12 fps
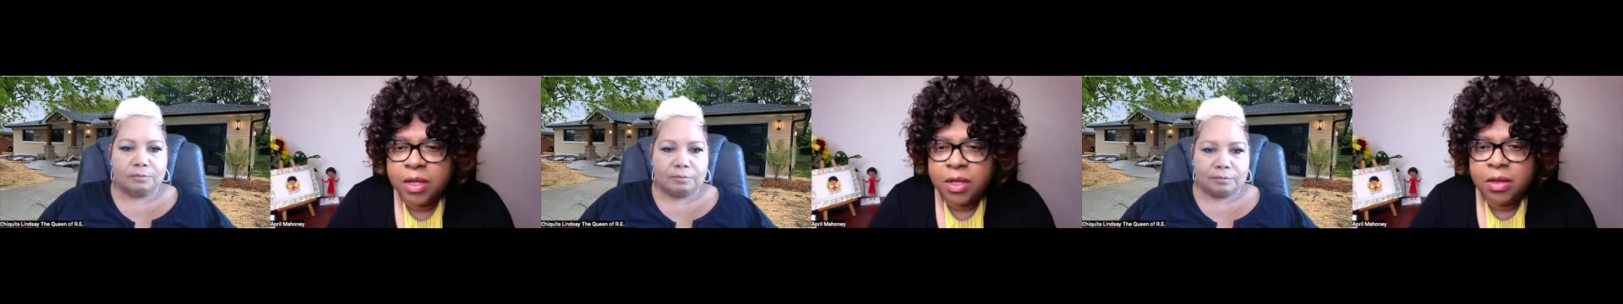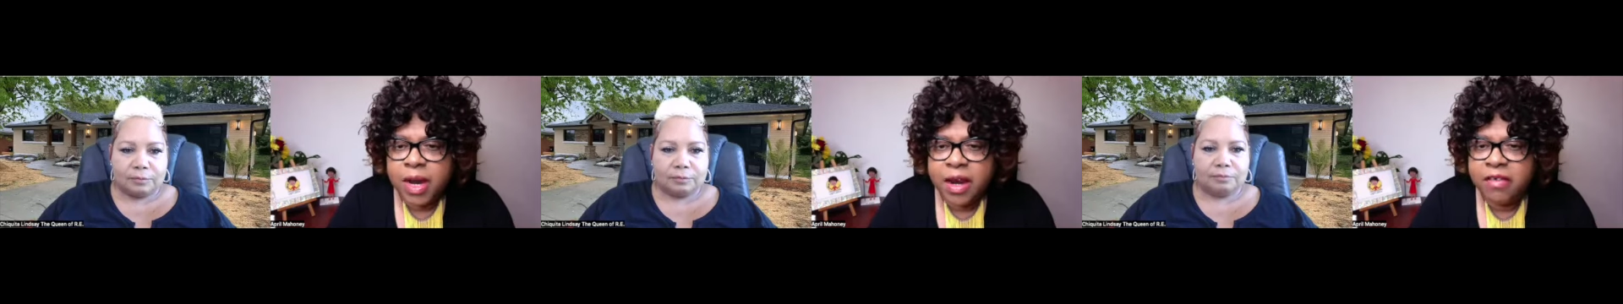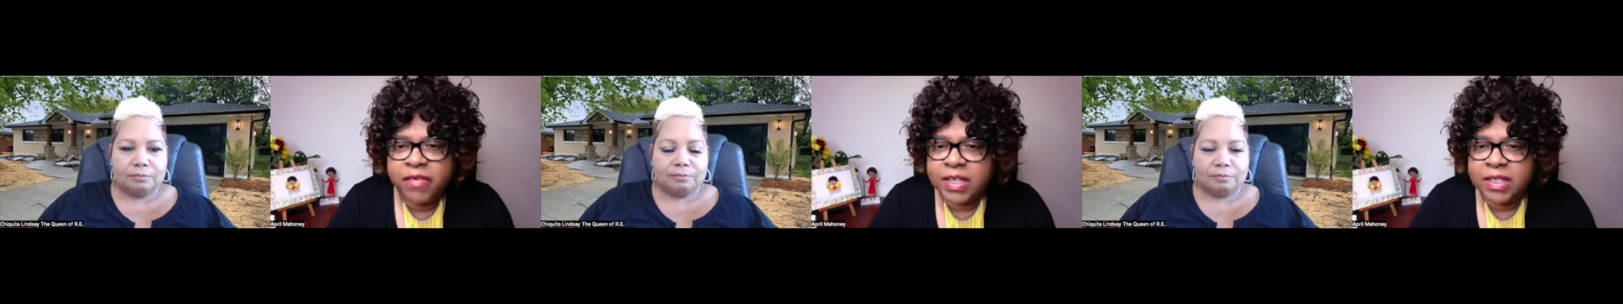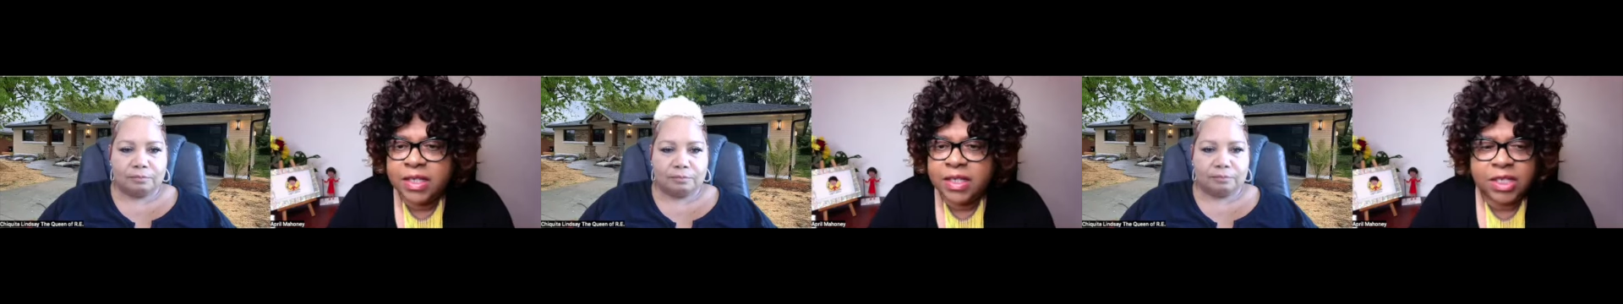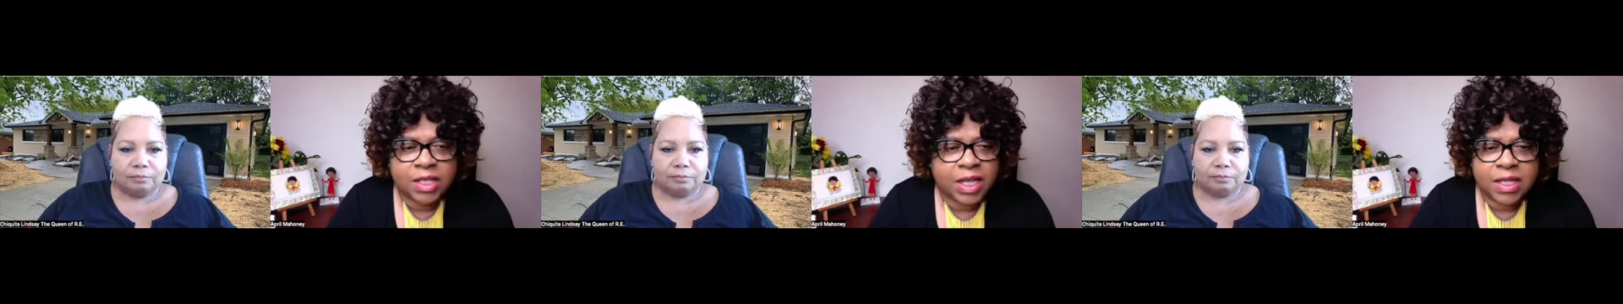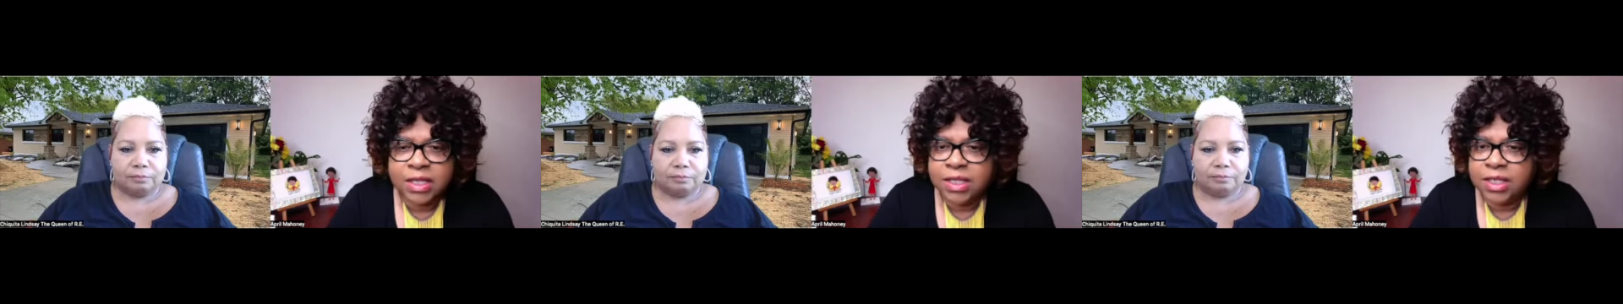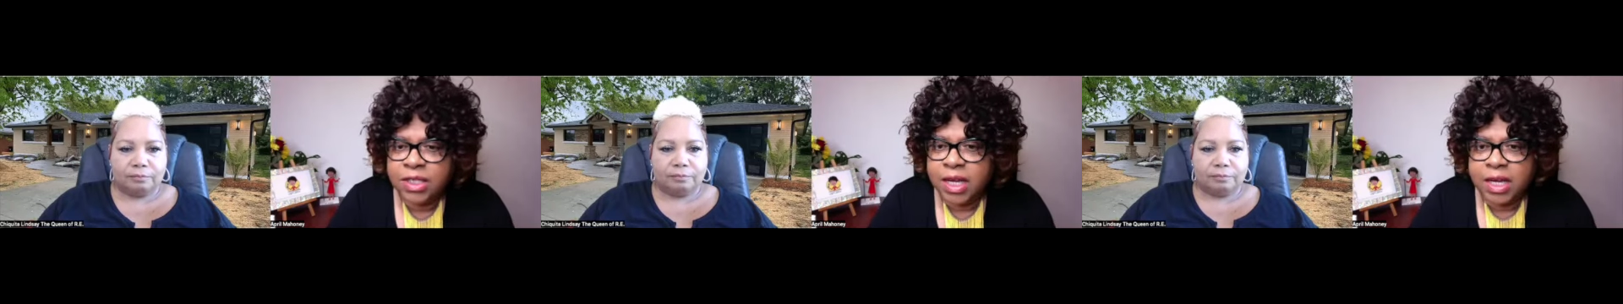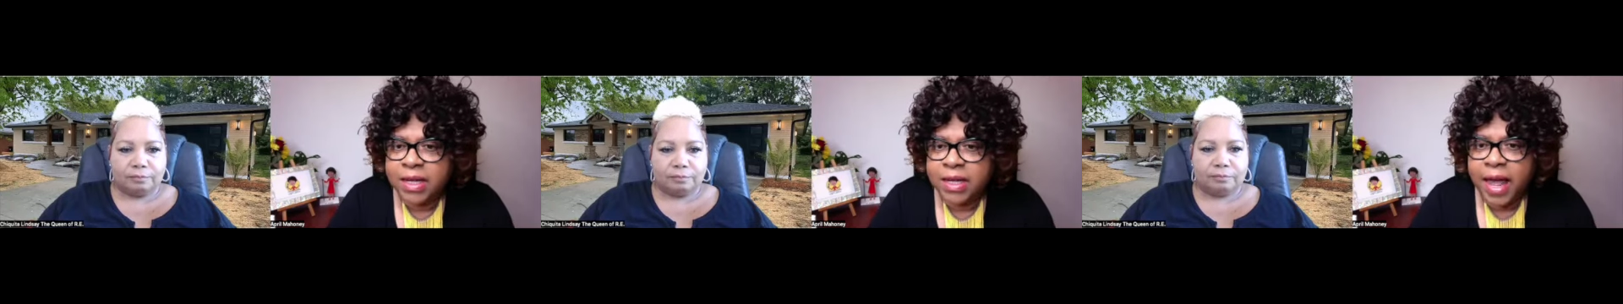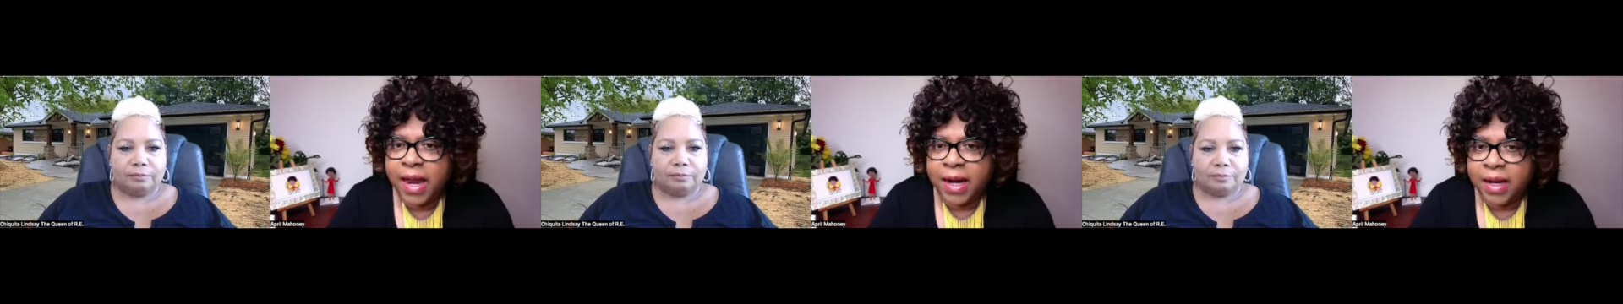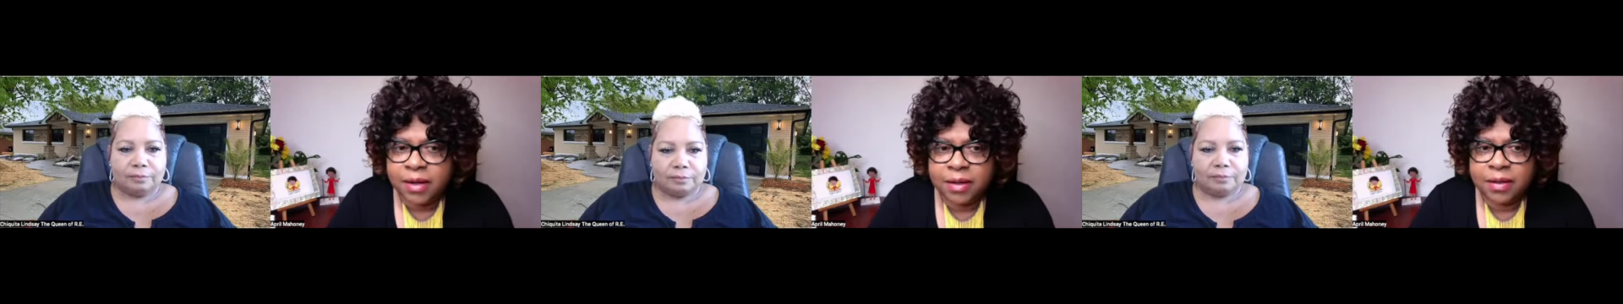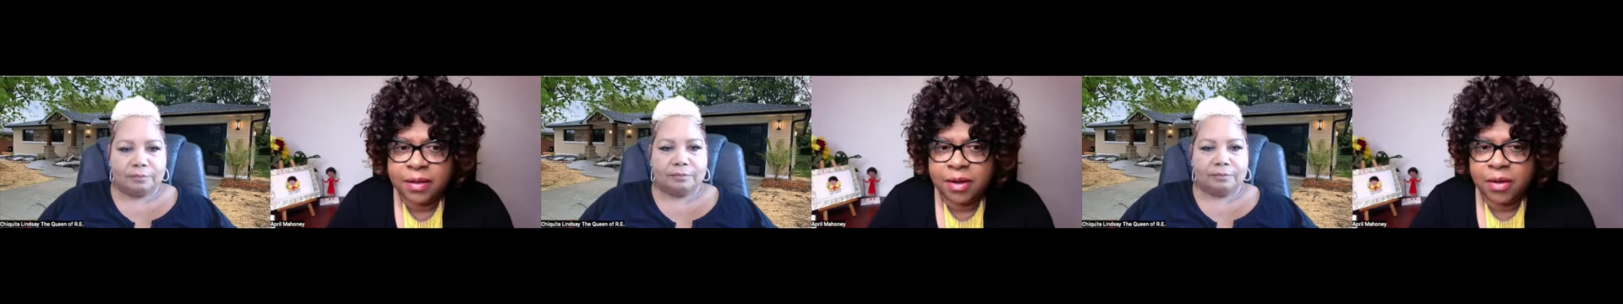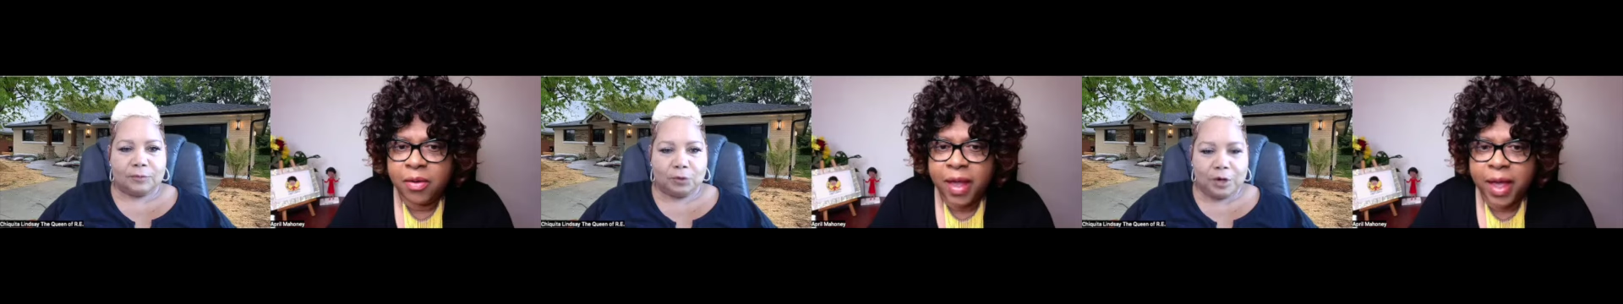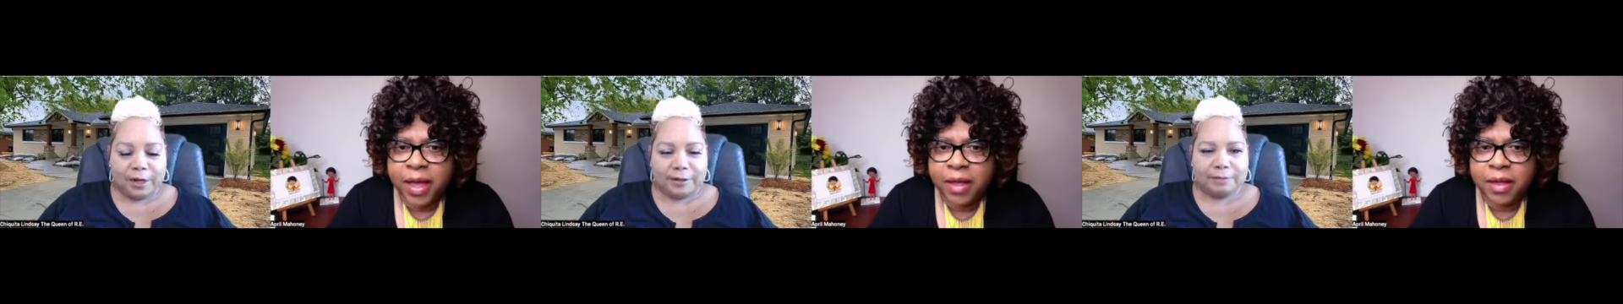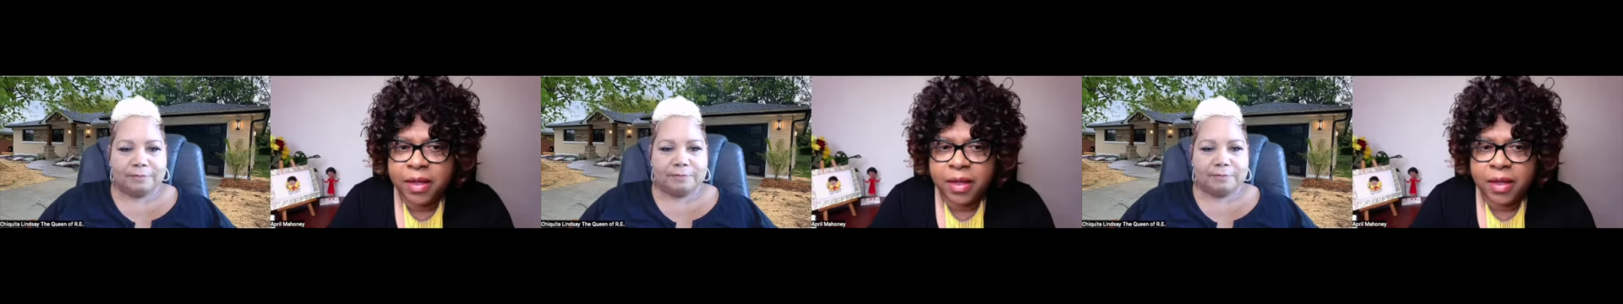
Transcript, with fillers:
Speaker 1: You're not investing in Chiquita. Chiquita got it. Okay. Right.